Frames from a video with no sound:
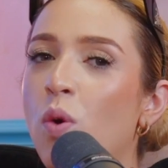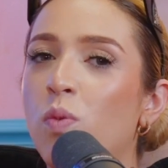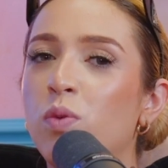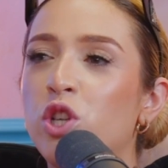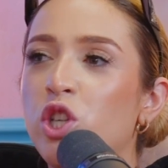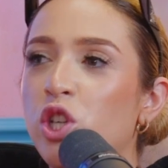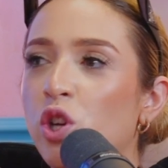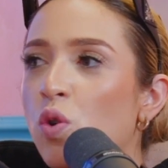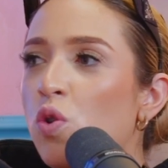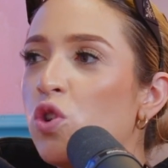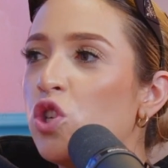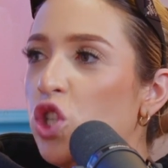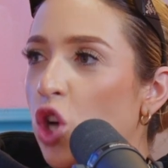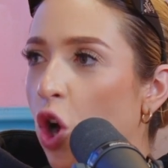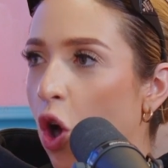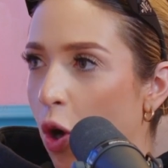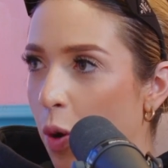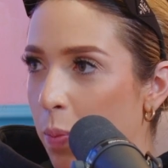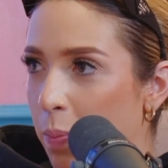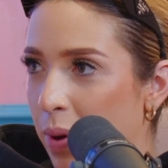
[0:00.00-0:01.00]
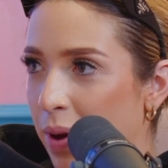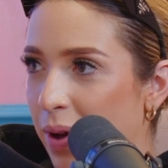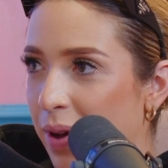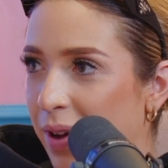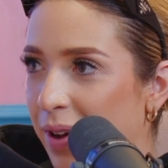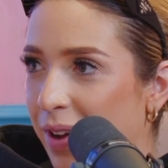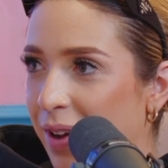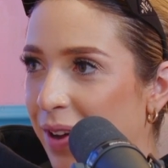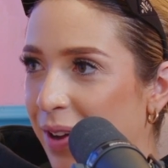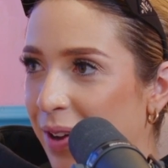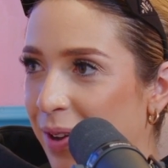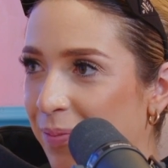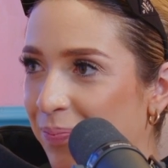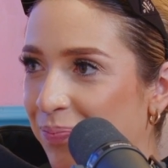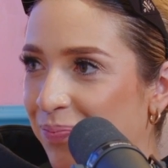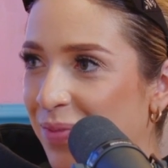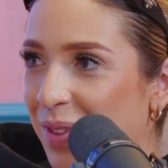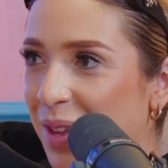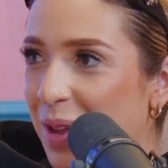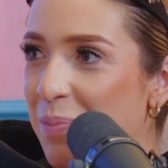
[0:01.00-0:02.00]
What was your job
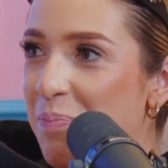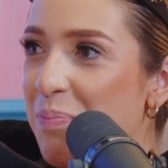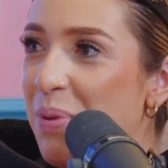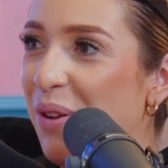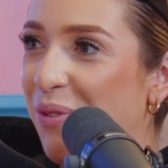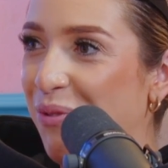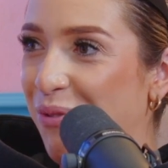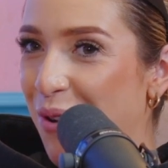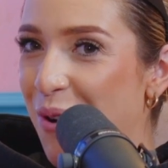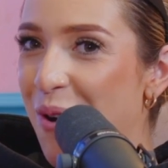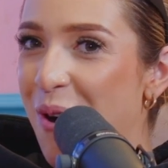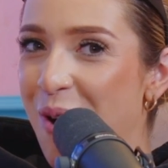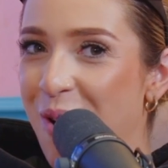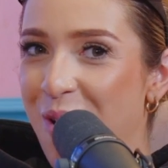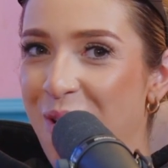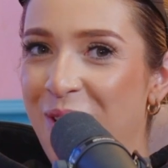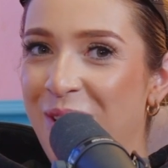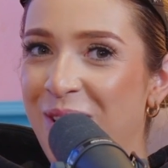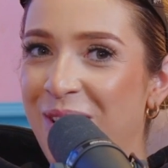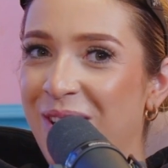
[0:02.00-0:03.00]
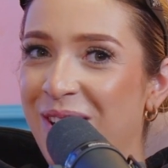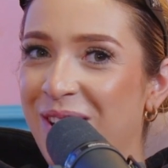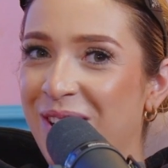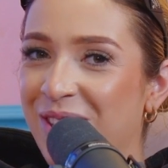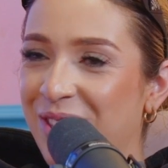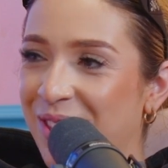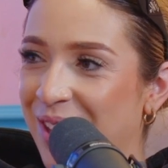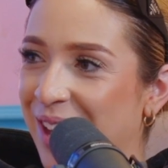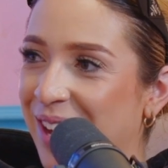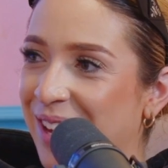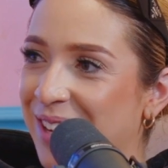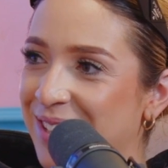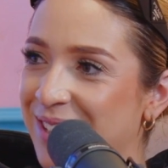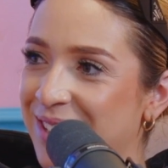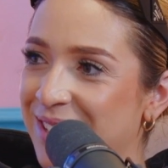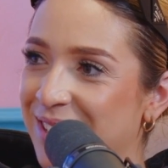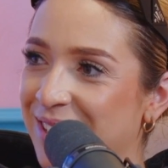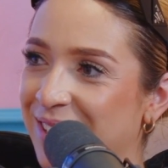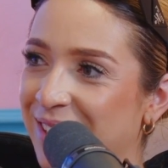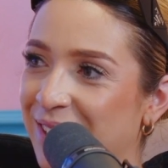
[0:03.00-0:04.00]
before
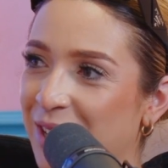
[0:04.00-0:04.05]
this?